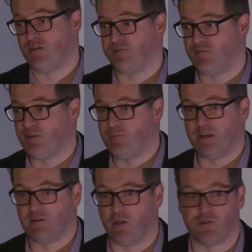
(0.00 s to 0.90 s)
to $50
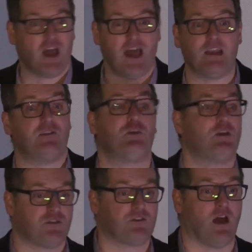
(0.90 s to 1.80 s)
million unless you're
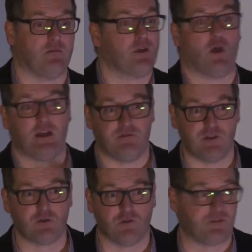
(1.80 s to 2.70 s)
going to start going to
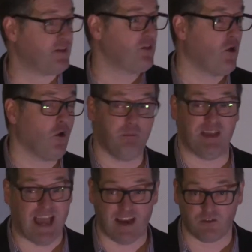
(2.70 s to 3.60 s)
visual effects or
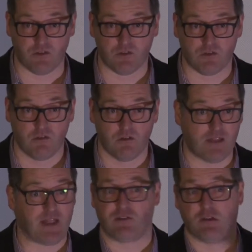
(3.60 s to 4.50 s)
big actors.
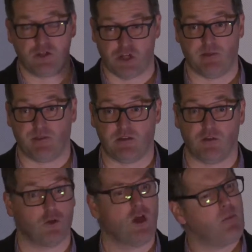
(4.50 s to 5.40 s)
And that's a legitimate thing to
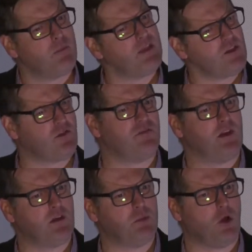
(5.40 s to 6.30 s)
do. But then you're
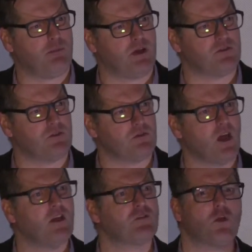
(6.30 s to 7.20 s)
drifting into blockbusters.
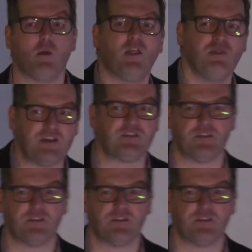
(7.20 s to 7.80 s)
So this